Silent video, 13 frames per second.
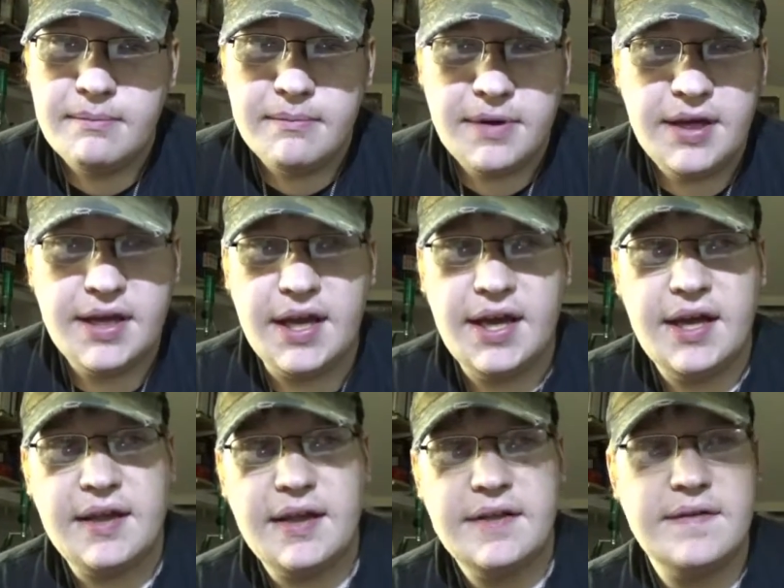But
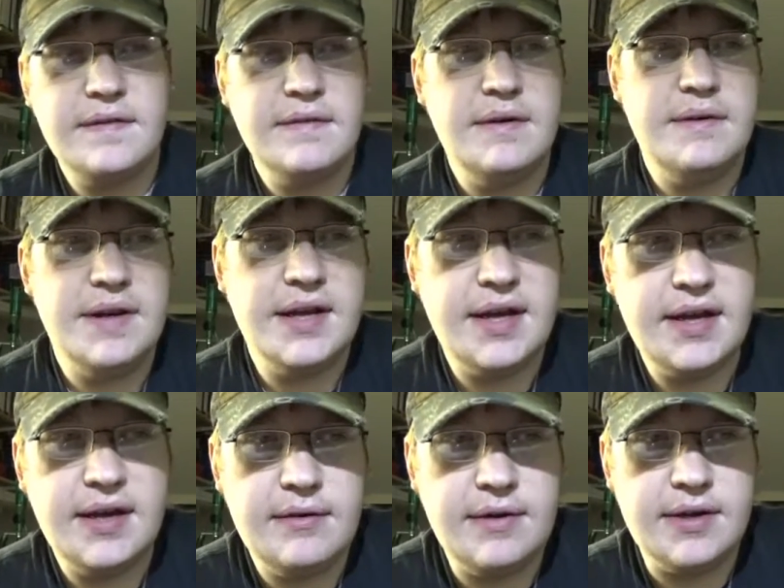yeah, that's what we
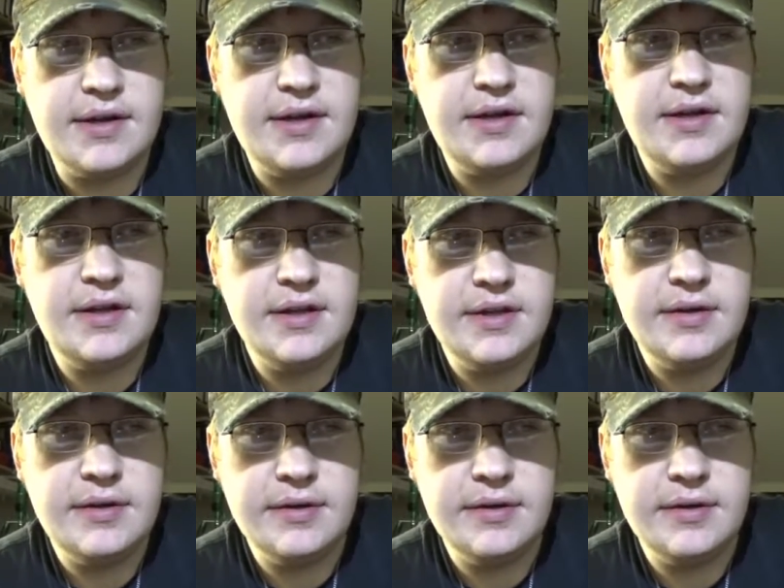got going on.